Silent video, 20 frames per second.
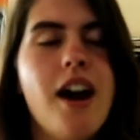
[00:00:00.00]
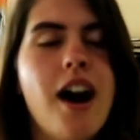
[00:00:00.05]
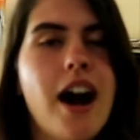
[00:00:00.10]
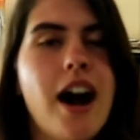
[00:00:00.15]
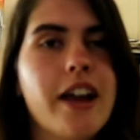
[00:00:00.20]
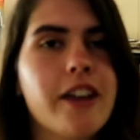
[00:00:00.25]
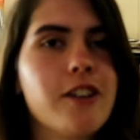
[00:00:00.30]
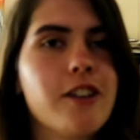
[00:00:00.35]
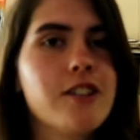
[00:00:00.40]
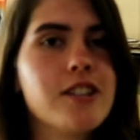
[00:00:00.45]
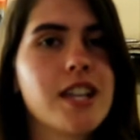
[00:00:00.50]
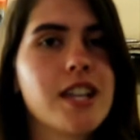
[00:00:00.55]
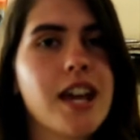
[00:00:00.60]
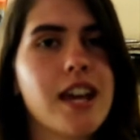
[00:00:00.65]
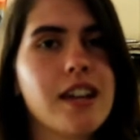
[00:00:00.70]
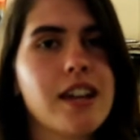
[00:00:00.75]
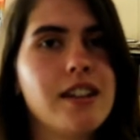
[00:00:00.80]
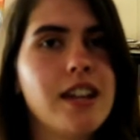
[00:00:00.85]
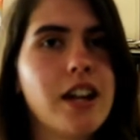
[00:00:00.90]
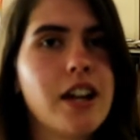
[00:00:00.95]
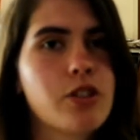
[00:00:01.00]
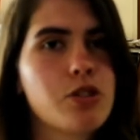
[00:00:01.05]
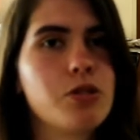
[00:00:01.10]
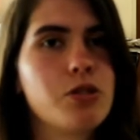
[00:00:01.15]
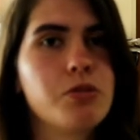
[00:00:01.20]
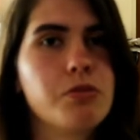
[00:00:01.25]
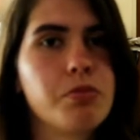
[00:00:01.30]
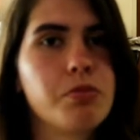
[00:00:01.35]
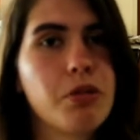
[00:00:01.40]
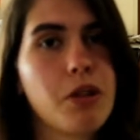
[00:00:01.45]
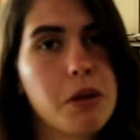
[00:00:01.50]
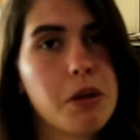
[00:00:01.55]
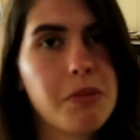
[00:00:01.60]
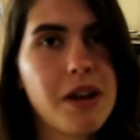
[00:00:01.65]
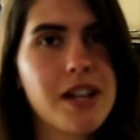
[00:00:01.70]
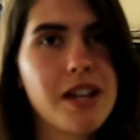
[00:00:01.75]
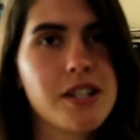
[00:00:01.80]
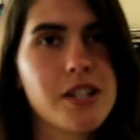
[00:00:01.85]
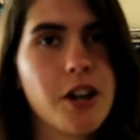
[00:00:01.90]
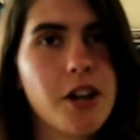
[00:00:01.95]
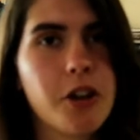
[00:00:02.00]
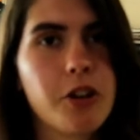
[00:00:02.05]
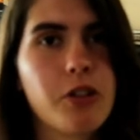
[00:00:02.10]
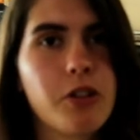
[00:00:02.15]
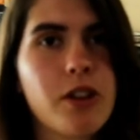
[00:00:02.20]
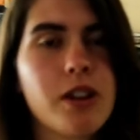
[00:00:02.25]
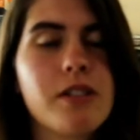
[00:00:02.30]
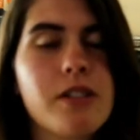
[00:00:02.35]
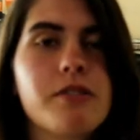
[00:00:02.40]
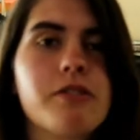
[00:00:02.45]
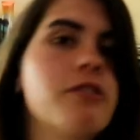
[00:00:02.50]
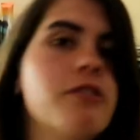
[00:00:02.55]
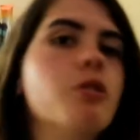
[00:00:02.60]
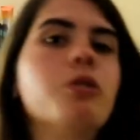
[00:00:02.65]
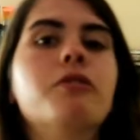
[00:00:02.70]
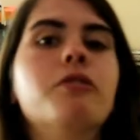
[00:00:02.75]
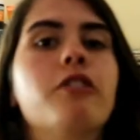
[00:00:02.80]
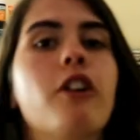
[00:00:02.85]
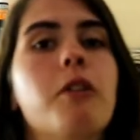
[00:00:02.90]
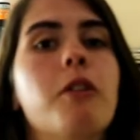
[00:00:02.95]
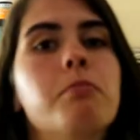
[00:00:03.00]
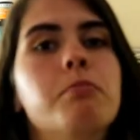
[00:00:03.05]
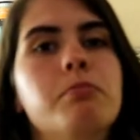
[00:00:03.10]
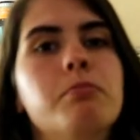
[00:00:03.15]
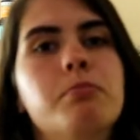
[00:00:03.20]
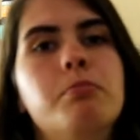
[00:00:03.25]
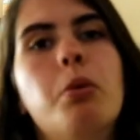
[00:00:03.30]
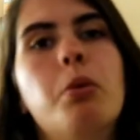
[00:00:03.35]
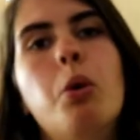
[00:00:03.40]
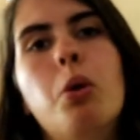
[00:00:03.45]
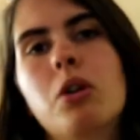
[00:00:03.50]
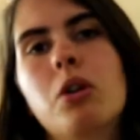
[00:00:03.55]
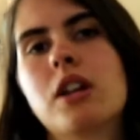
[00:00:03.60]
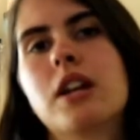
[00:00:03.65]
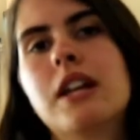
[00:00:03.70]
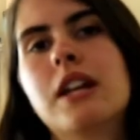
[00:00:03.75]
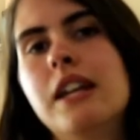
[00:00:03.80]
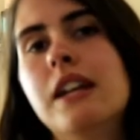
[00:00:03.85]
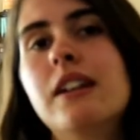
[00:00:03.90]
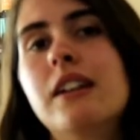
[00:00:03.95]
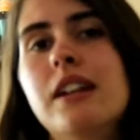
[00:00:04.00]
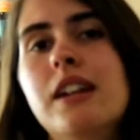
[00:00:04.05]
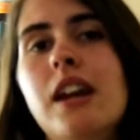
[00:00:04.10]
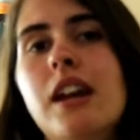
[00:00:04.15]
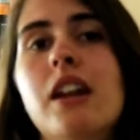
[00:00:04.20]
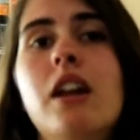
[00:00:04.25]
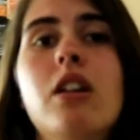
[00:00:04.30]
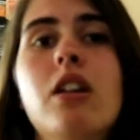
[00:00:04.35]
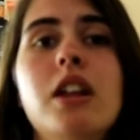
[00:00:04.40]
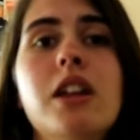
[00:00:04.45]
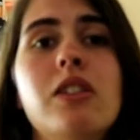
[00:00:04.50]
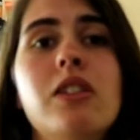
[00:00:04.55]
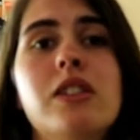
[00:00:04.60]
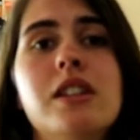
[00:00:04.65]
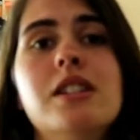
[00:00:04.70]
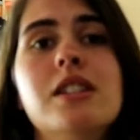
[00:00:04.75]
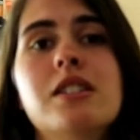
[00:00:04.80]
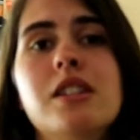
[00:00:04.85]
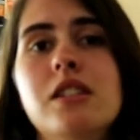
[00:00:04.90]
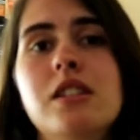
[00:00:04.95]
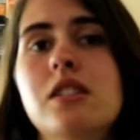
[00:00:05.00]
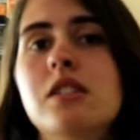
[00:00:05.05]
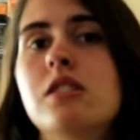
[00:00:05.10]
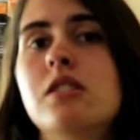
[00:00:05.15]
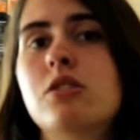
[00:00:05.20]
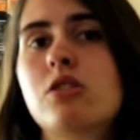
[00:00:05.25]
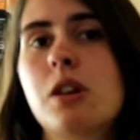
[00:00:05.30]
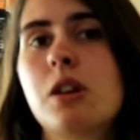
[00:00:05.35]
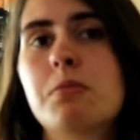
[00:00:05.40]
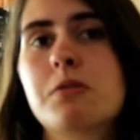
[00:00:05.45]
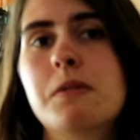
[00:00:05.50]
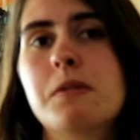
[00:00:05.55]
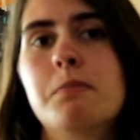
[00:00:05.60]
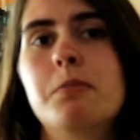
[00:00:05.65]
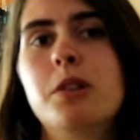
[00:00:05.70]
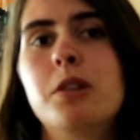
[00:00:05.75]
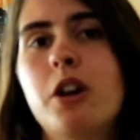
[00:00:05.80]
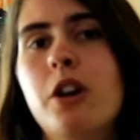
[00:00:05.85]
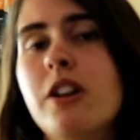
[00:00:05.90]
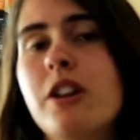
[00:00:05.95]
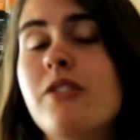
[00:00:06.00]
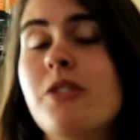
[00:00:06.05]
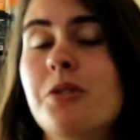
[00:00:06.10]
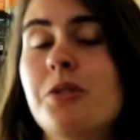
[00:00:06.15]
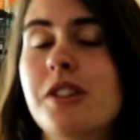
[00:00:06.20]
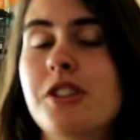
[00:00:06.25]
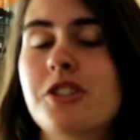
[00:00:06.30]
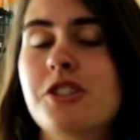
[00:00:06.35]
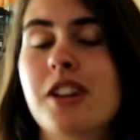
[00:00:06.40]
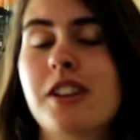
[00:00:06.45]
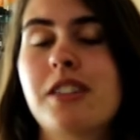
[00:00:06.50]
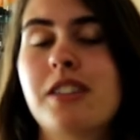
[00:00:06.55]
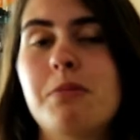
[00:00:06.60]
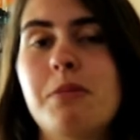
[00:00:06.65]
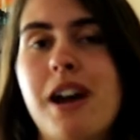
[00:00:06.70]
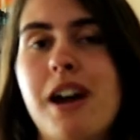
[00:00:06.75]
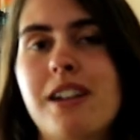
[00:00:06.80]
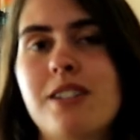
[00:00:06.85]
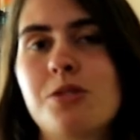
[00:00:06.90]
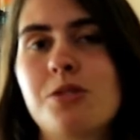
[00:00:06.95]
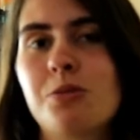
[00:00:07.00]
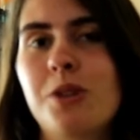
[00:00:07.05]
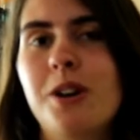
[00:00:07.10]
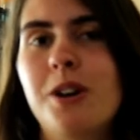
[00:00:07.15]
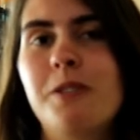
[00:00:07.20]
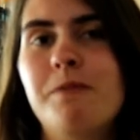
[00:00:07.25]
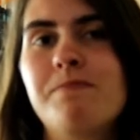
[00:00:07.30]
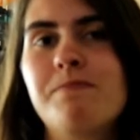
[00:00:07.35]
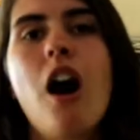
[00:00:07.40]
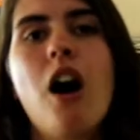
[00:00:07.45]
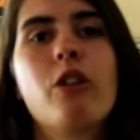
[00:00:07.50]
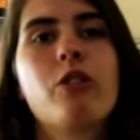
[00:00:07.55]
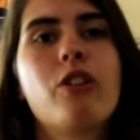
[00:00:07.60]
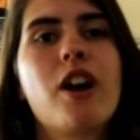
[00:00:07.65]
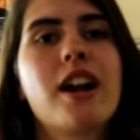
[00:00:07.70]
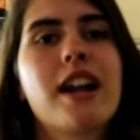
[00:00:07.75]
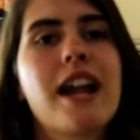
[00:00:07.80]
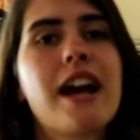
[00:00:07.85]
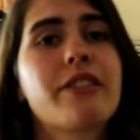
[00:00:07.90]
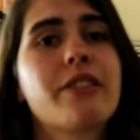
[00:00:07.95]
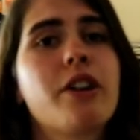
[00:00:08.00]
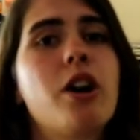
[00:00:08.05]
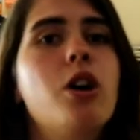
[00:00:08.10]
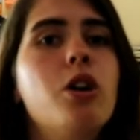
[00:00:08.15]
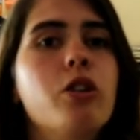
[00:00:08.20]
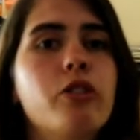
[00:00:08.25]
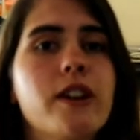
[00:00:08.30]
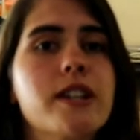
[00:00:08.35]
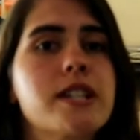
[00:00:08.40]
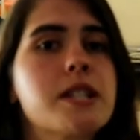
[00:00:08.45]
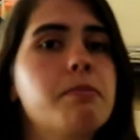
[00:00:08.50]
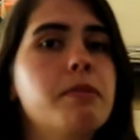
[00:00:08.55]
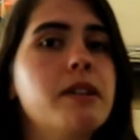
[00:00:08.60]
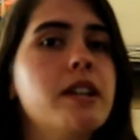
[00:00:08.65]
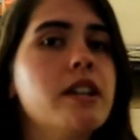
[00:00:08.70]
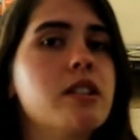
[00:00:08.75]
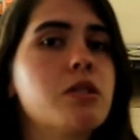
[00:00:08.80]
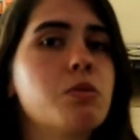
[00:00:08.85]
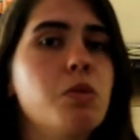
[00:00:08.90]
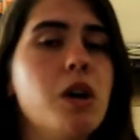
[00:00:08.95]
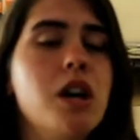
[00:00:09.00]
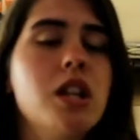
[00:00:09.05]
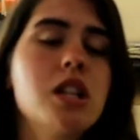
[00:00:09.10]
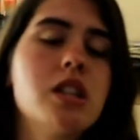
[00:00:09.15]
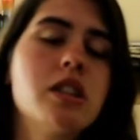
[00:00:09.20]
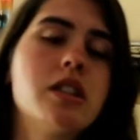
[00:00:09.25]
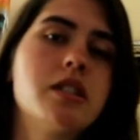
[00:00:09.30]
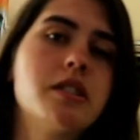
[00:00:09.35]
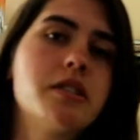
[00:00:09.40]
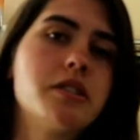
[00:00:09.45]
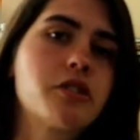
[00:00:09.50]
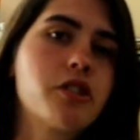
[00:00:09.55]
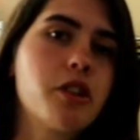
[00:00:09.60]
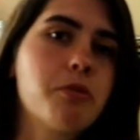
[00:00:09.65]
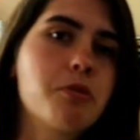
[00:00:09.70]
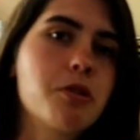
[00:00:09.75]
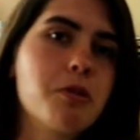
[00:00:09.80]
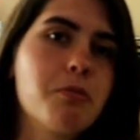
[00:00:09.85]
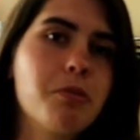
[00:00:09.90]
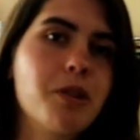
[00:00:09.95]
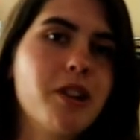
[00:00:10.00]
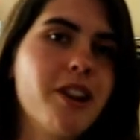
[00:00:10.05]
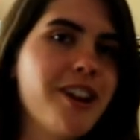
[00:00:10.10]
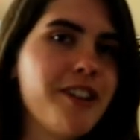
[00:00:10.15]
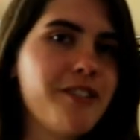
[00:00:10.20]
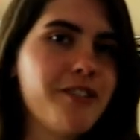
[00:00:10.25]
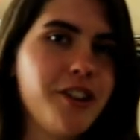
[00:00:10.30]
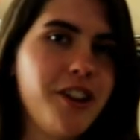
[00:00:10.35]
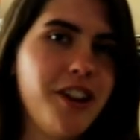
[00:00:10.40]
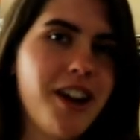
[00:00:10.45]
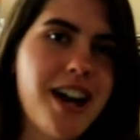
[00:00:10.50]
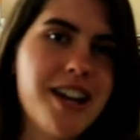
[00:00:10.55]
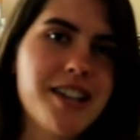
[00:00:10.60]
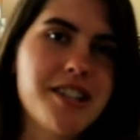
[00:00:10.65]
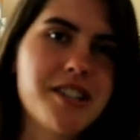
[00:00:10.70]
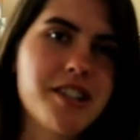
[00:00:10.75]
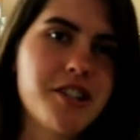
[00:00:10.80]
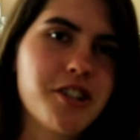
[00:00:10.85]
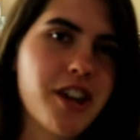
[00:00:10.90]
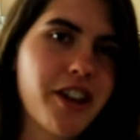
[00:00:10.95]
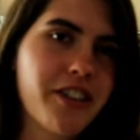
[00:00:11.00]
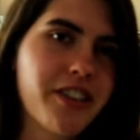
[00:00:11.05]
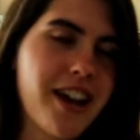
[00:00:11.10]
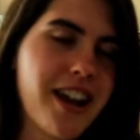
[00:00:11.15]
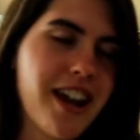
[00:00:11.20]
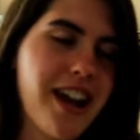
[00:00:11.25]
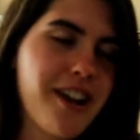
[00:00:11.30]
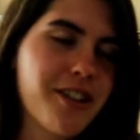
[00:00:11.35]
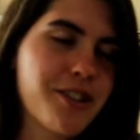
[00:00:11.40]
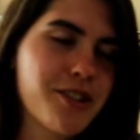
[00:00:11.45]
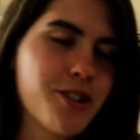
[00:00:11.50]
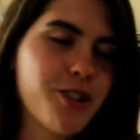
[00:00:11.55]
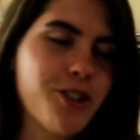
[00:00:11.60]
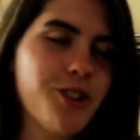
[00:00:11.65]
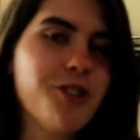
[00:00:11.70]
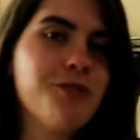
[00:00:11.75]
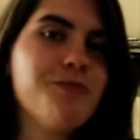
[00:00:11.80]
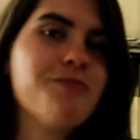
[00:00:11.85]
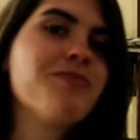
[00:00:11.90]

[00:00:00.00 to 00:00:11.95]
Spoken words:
I use a natural pre-made deodorant from Porter Healing, and I'll link this in the description below if you want to check them out as well. I'll write out the whole recipe as well in the description below for you guys to check that out too.